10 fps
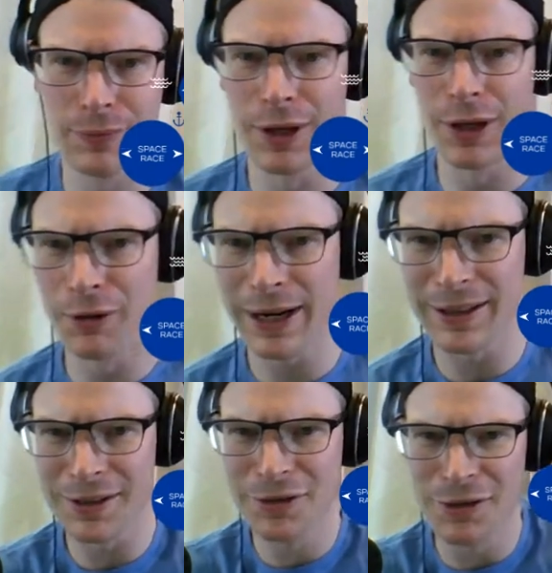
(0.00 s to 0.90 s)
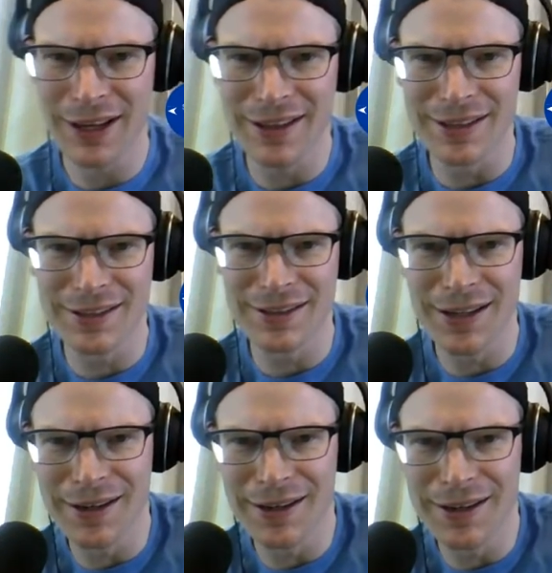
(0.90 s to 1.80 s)
All right, let's try this.
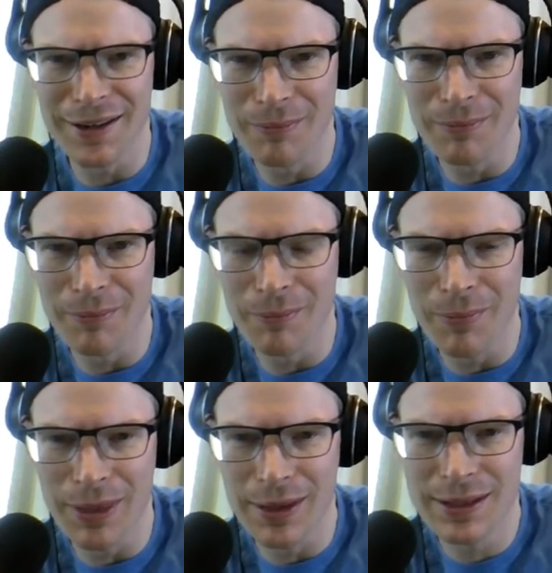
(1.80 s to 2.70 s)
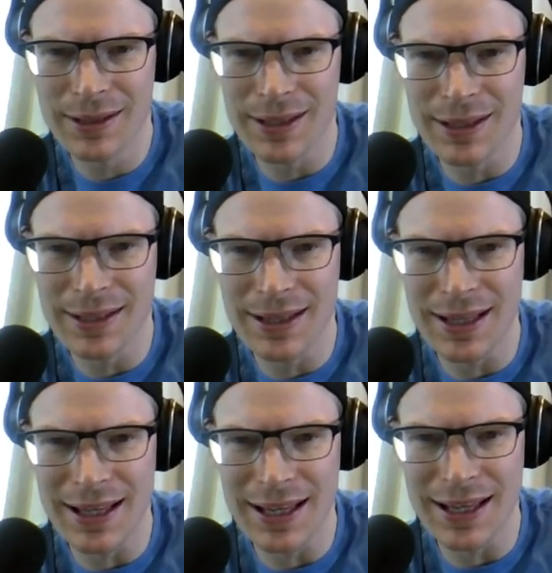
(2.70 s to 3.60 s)
This is
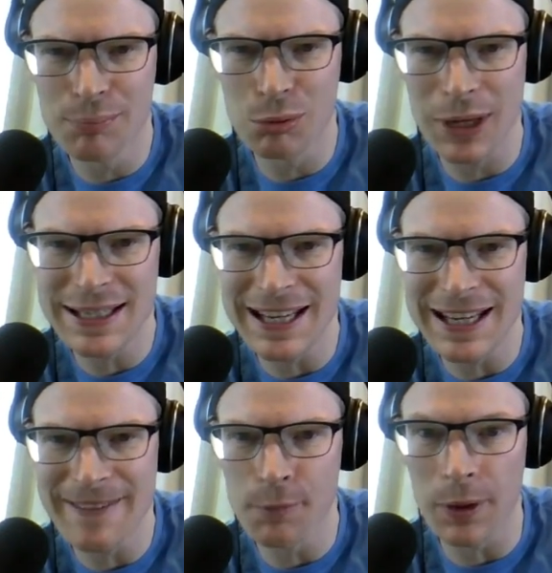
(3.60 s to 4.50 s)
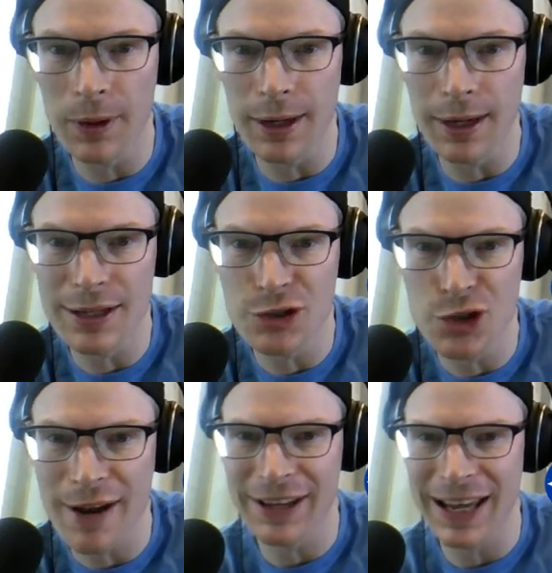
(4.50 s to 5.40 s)
the Prezi for
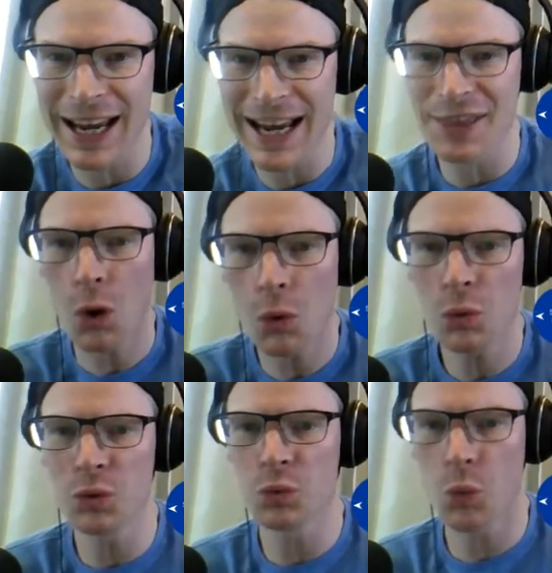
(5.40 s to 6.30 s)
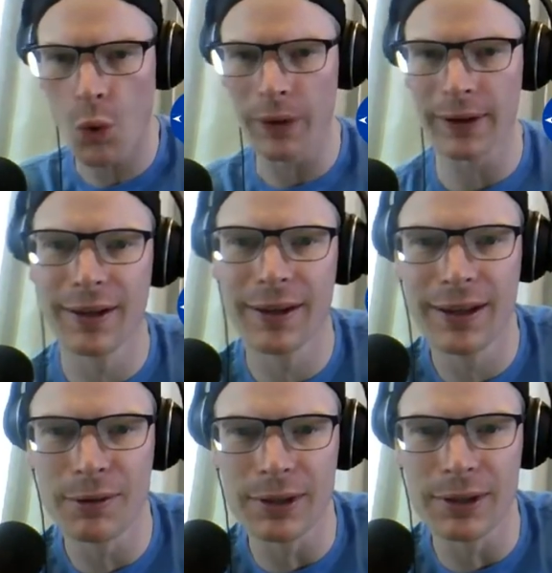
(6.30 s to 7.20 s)
JFK and the Cold War.
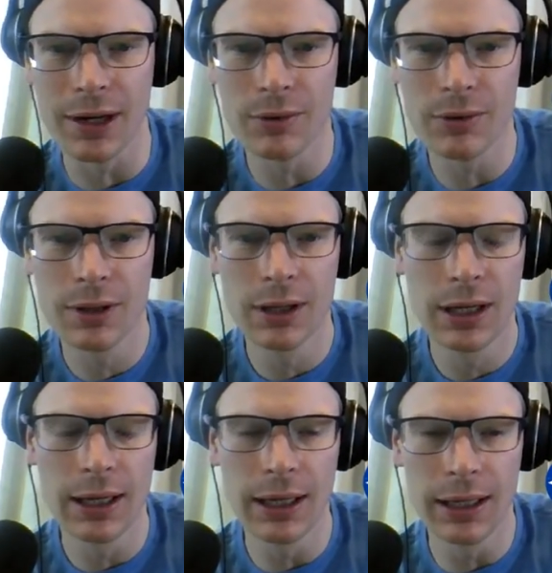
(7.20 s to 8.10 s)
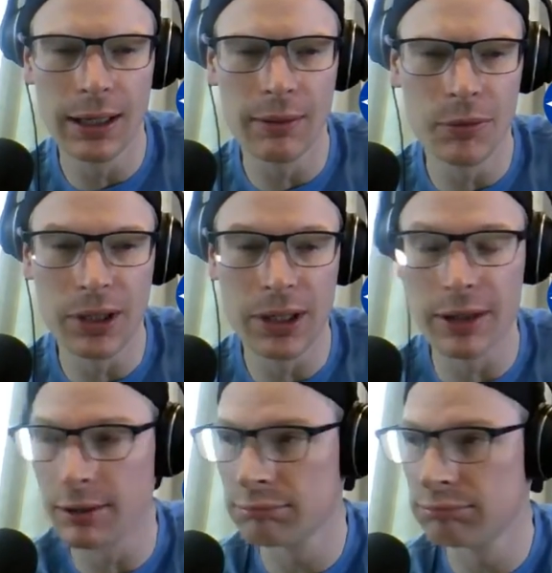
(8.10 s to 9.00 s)
There we go. You can
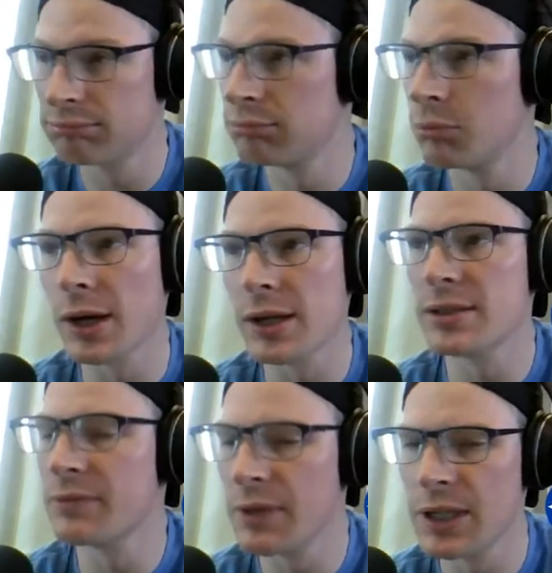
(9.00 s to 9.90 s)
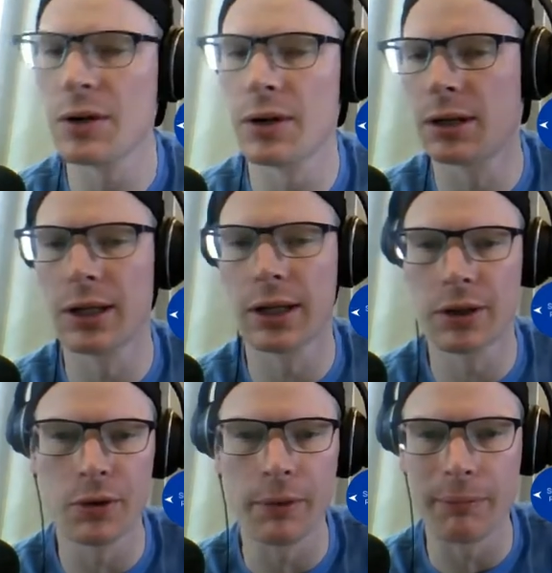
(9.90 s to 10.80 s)
either watch this video or click
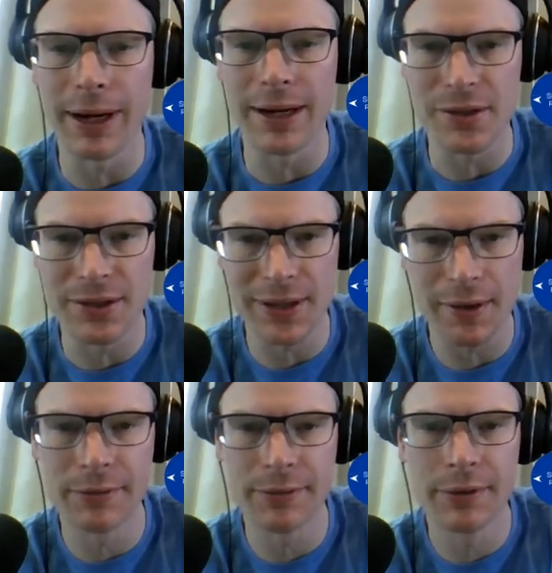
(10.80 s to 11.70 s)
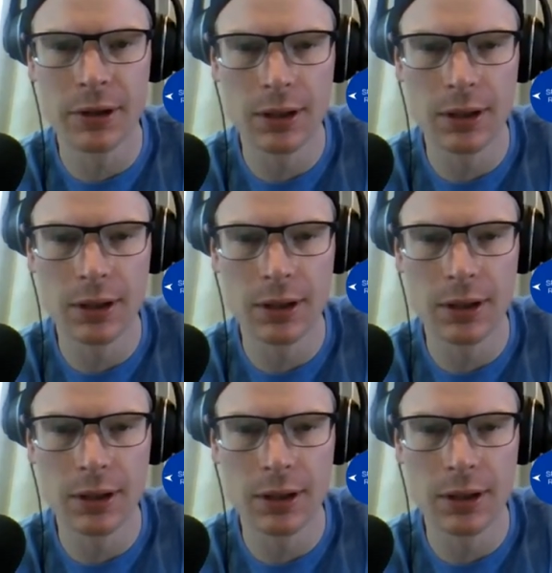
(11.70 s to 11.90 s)
through it by yourself.